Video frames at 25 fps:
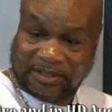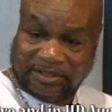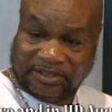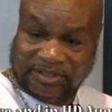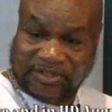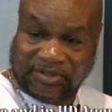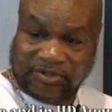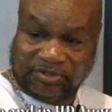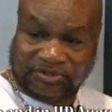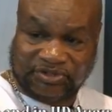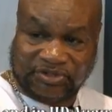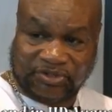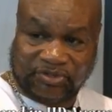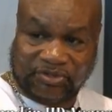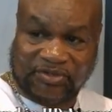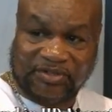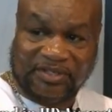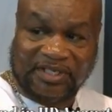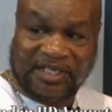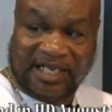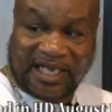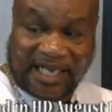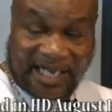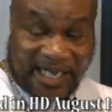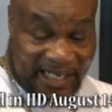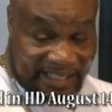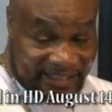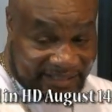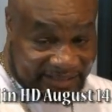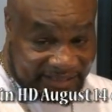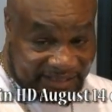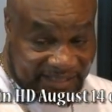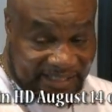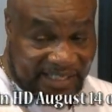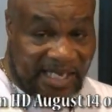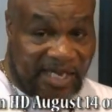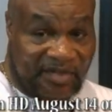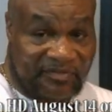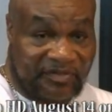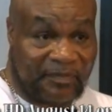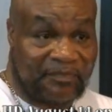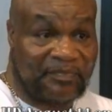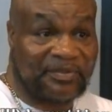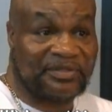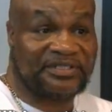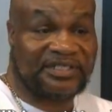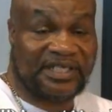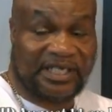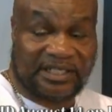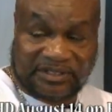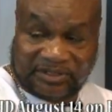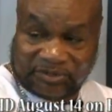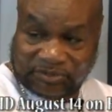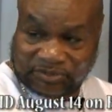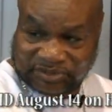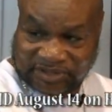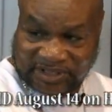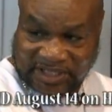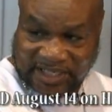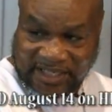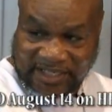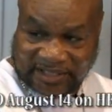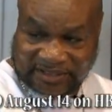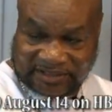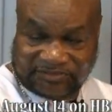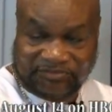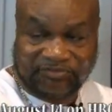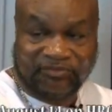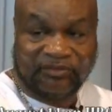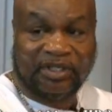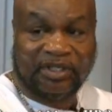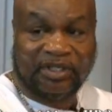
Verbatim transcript: You know, so I see how they protect those guys.